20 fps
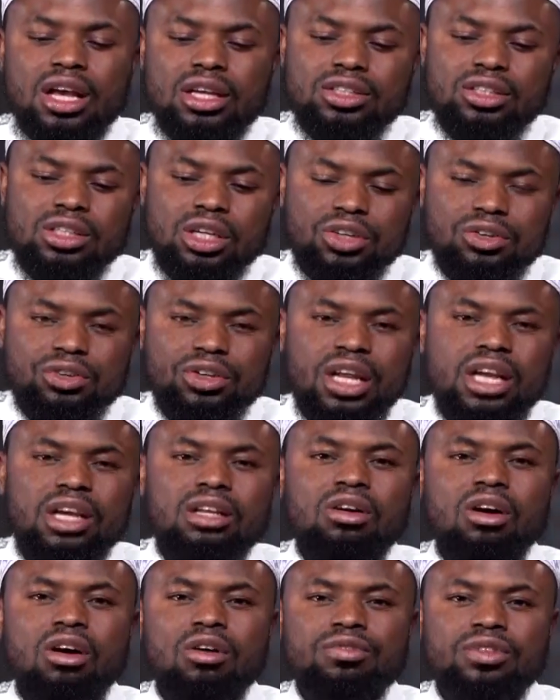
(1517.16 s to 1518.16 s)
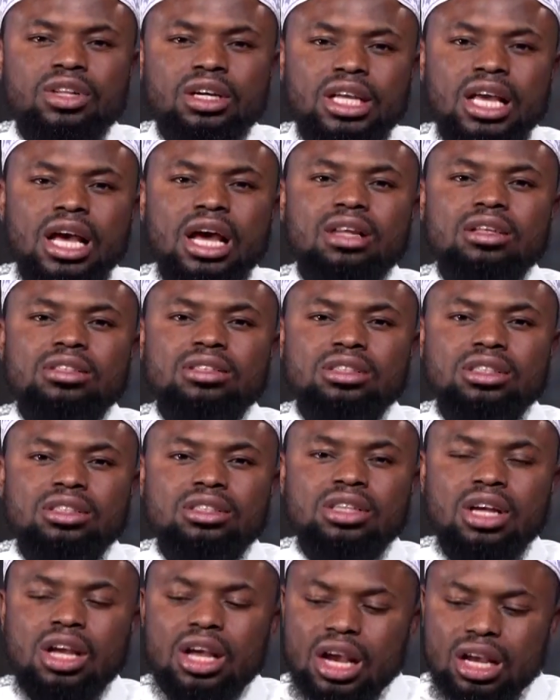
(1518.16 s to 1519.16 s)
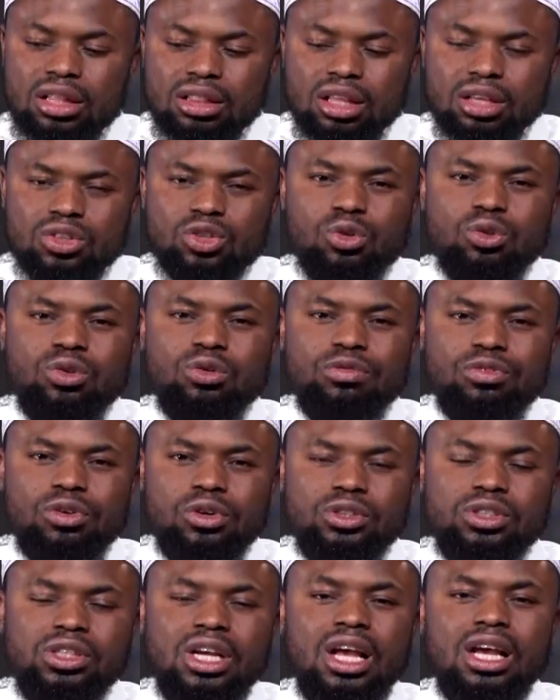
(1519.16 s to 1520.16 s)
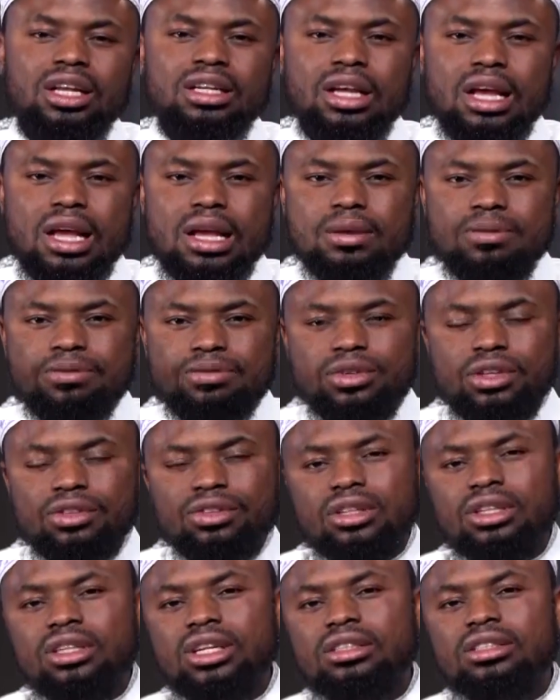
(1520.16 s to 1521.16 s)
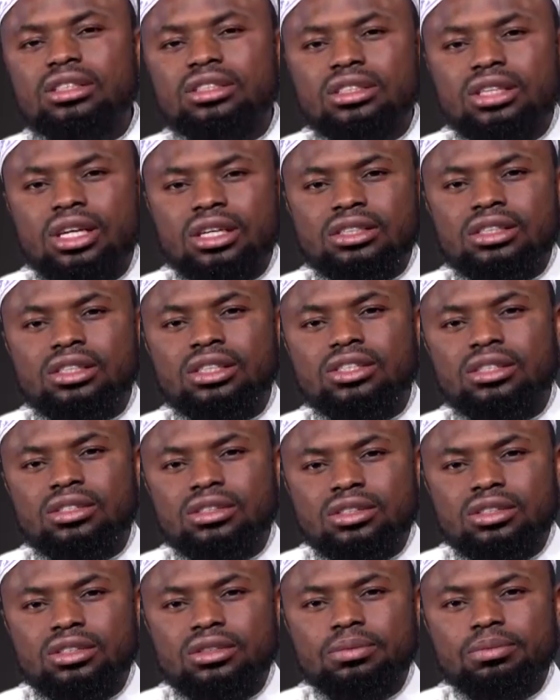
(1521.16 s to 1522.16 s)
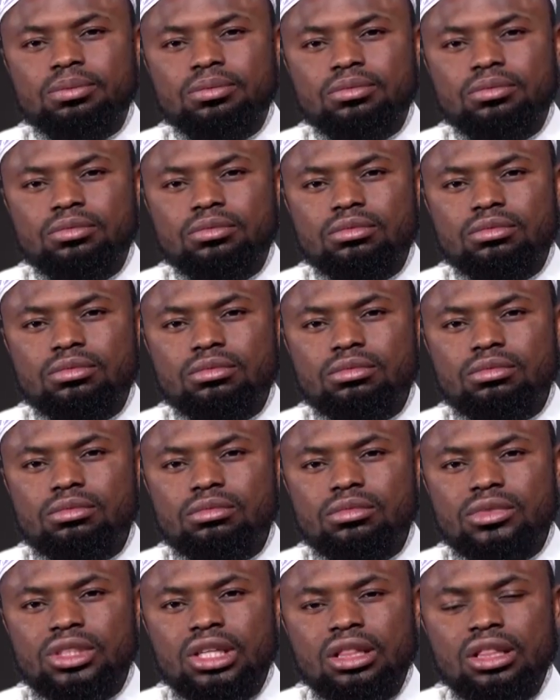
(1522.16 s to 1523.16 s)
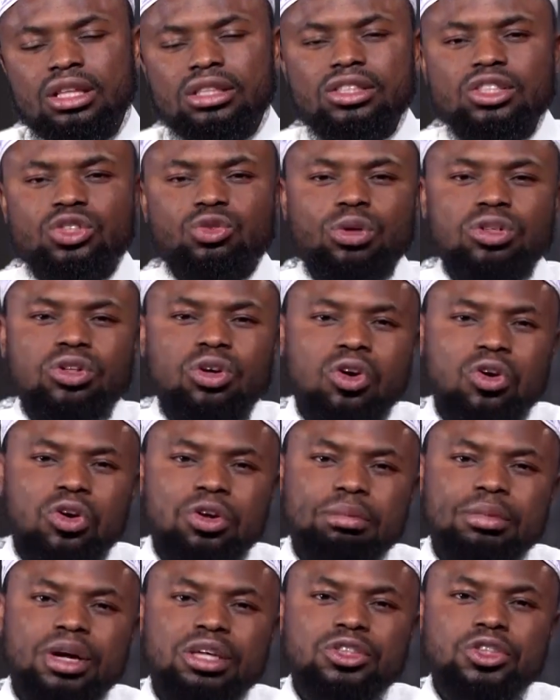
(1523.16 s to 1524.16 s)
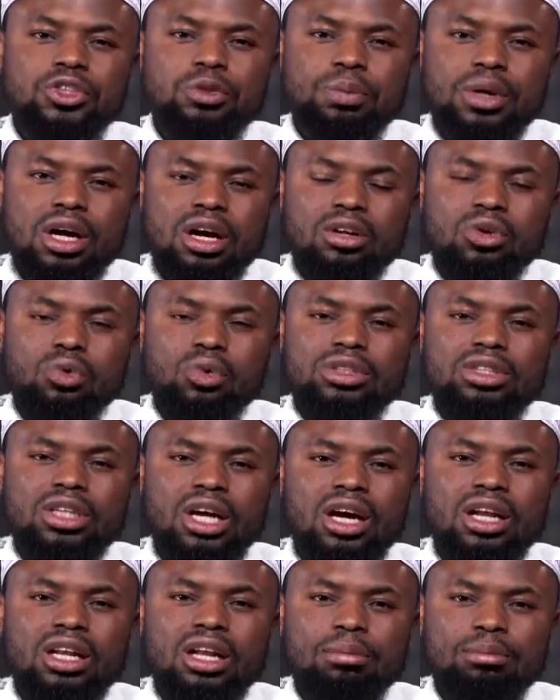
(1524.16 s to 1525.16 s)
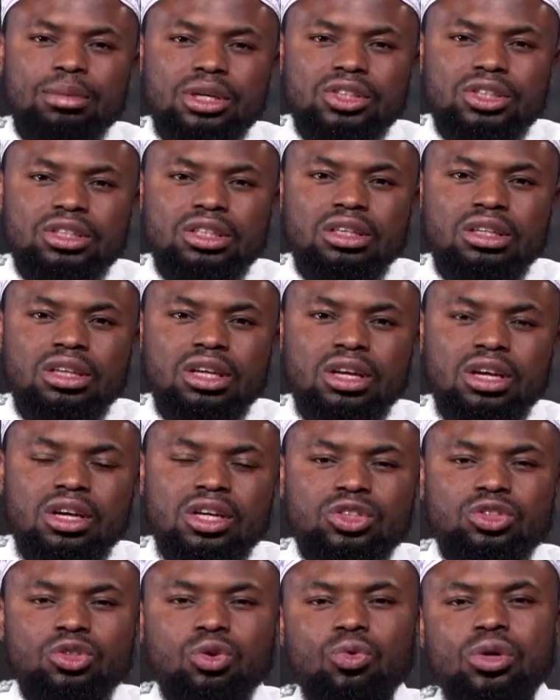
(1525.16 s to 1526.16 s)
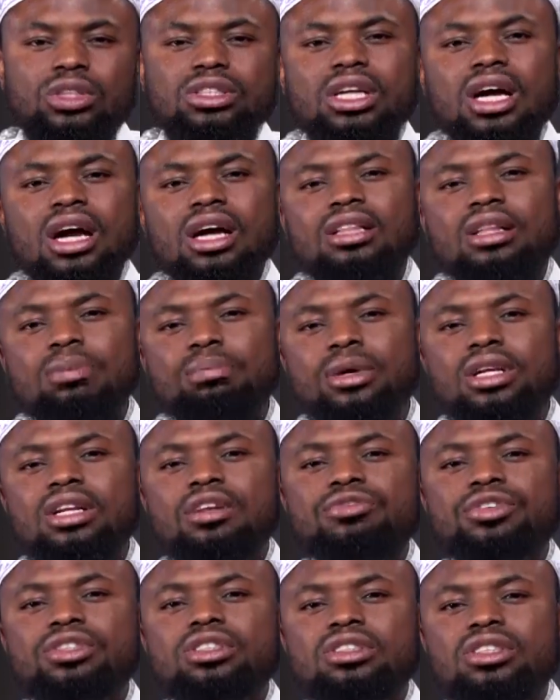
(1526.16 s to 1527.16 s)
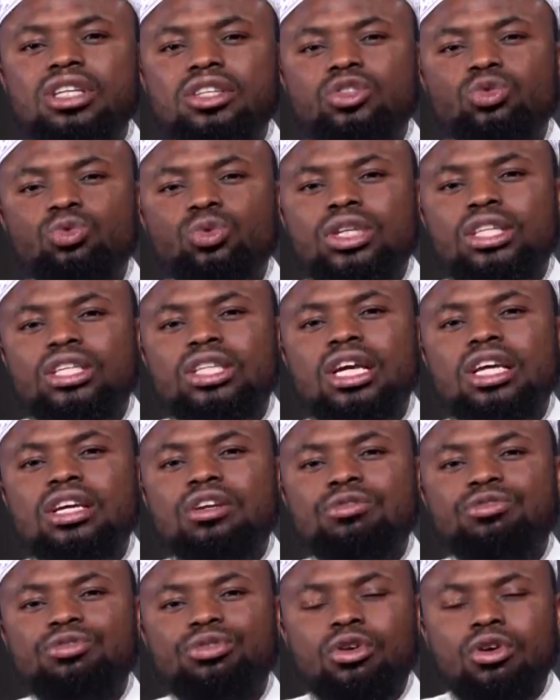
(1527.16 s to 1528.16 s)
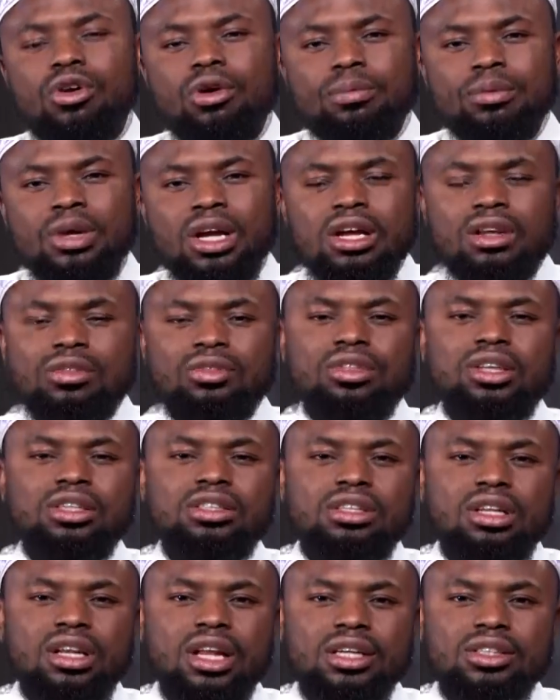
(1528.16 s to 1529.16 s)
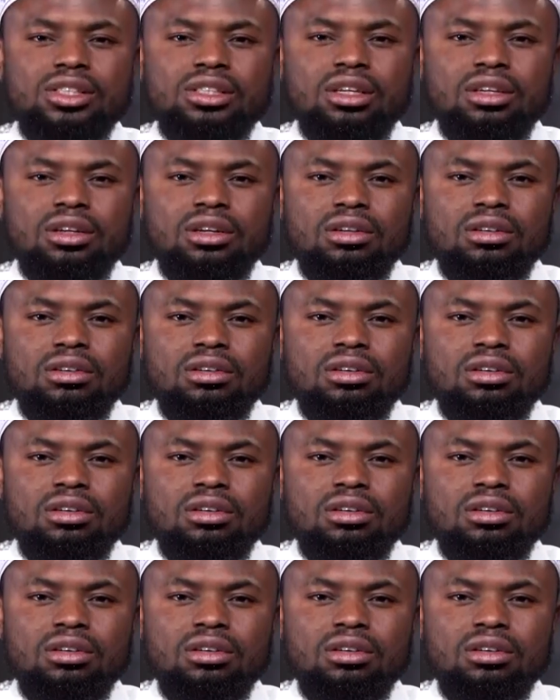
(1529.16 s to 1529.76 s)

It's the creator of the galaxies and the universe and everything that is in existence. This is what Almighty Subhanahu wa Ta'ala mentioned. So what are the benefits that we gain from this lesson?